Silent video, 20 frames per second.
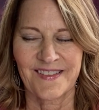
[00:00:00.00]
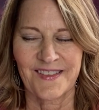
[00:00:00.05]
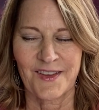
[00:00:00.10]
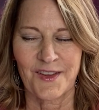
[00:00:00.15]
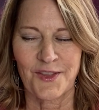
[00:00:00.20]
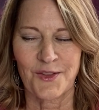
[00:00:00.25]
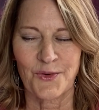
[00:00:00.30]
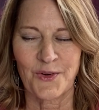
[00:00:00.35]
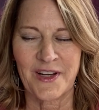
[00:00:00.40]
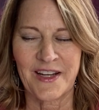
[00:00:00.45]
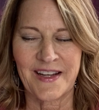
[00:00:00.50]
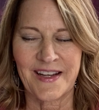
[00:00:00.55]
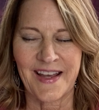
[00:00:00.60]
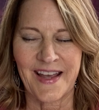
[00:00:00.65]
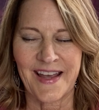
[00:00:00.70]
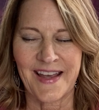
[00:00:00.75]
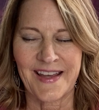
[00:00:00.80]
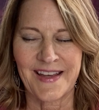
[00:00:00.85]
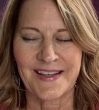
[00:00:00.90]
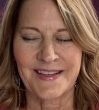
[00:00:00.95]
the three
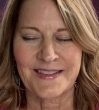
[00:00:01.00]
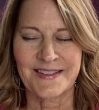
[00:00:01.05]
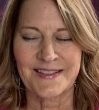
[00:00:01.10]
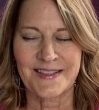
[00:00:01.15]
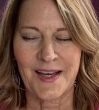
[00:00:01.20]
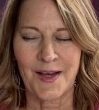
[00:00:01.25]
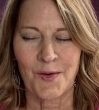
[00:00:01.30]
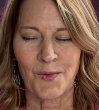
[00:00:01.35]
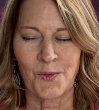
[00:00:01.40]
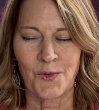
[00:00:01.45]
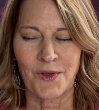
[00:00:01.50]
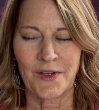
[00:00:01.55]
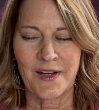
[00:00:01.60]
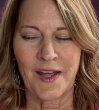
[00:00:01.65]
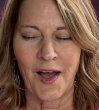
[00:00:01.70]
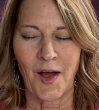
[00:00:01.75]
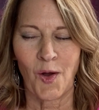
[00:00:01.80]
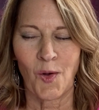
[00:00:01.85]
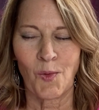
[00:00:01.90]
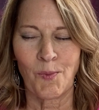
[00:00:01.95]
A's that can
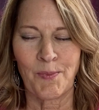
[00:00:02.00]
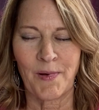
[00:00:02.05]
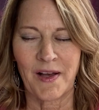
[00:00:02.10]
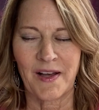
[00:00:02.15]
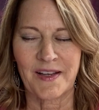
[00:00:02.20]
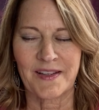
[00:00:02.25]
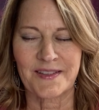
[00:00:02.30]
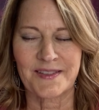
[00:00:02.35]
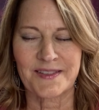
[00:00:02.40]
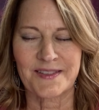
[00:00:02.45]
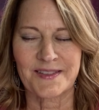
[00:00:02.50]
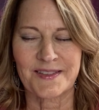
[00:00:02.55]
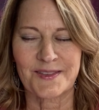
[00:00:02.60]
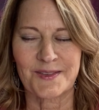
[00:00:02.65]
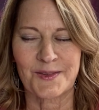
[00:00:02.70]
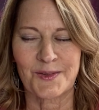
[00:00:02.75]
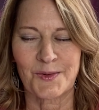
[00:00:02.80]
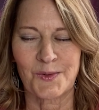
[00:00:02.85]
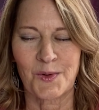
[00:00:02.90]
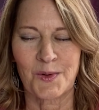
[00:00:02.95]
help
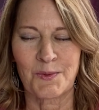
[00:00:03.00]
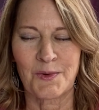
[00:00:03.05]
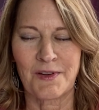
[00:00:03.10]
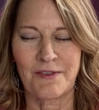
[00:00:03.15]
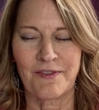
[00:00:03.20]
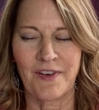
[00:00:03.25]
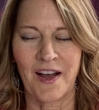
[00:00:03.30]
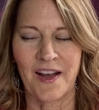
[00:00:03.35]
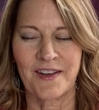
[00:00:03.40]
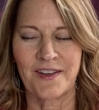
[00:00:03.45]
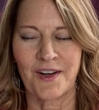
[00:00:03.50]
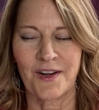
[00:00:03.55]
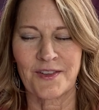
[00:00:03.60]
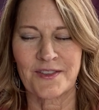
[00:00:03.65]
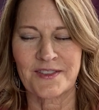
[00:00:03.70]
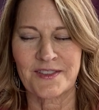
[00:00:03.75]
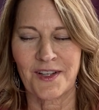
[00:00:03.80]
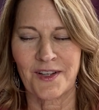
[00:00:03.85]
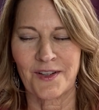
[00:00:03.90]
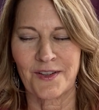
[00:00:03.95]
us when we find
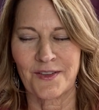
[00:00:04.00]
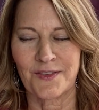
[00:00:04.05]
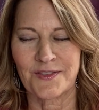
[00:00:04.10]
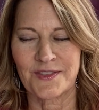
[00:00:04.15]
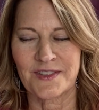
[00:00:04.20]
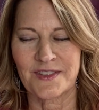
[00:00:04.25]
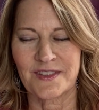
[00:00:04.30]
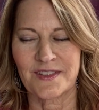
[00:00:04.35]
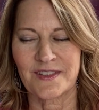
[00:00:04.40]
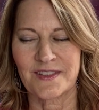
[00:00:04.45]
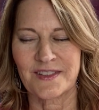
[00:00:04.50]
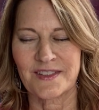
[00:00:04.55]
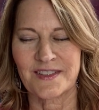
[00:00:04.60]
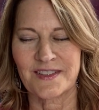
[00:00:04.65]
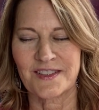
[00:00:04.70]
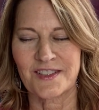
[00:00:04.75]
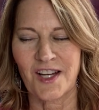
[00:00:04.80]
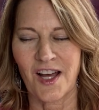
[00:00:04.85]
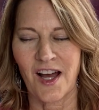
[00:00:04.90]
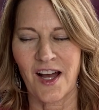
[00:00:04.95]
ourselves
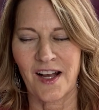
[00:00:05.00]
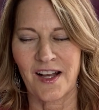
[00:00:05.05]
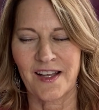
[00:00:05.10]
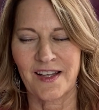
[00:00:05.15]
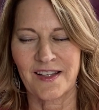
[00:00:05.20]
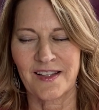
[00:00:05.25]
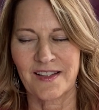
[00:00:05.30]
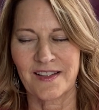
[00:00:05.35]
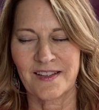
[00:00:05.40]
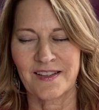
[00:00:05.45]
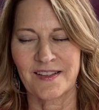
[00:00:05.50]
stuck: